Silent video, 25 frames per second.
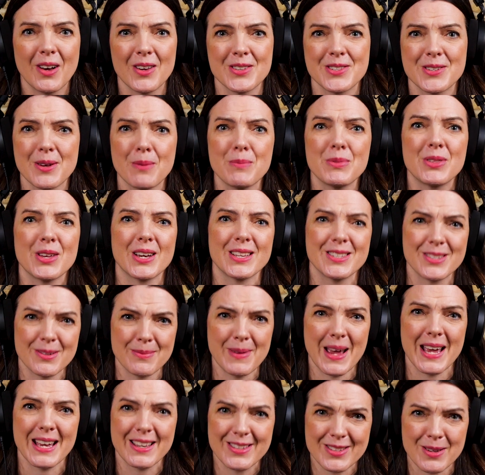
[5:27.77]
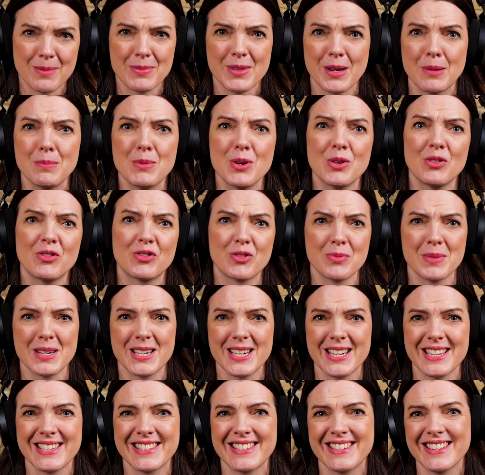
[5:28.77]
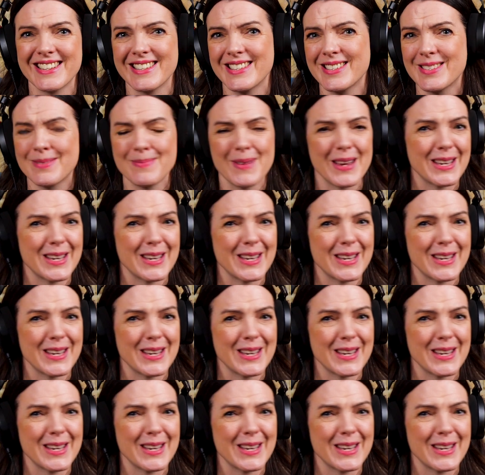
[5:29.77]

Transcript: or something to make something move from a distance